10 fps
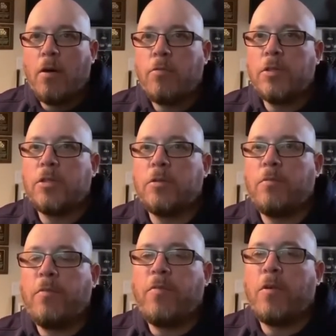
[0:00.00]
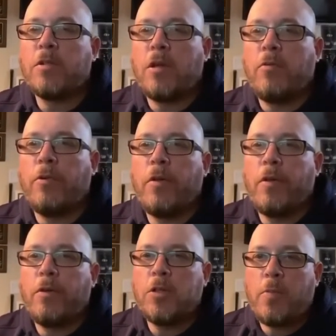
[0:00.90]
with some folks I really
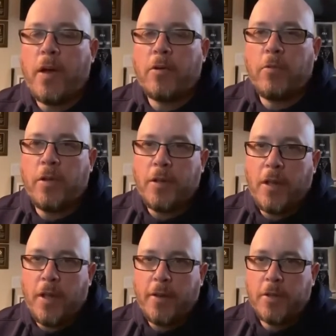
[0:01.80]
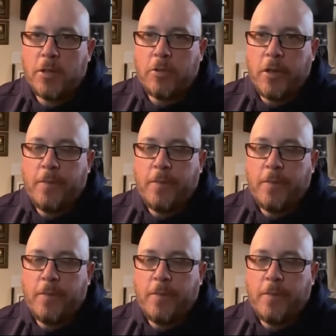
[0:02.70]
respect within the industry.